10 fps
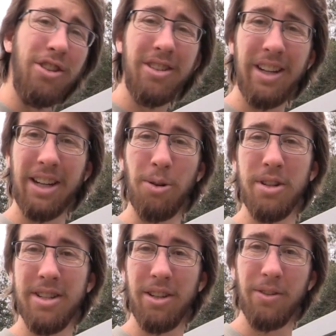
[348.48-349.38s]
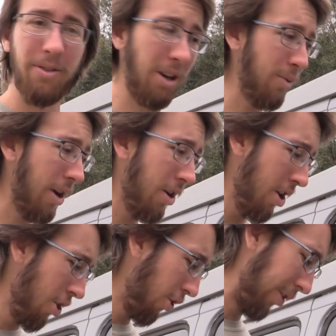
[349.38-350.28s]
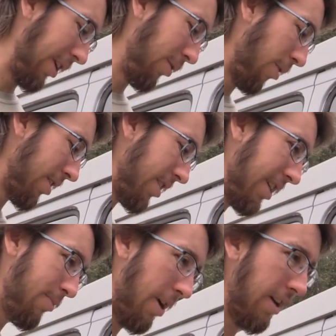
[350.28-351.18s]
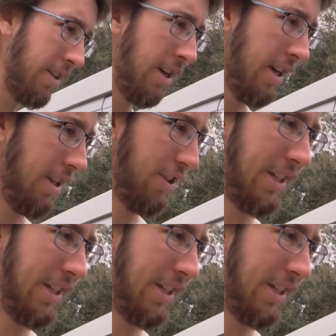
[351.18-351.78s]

look like it was sealed very well, or any rusty spots. There's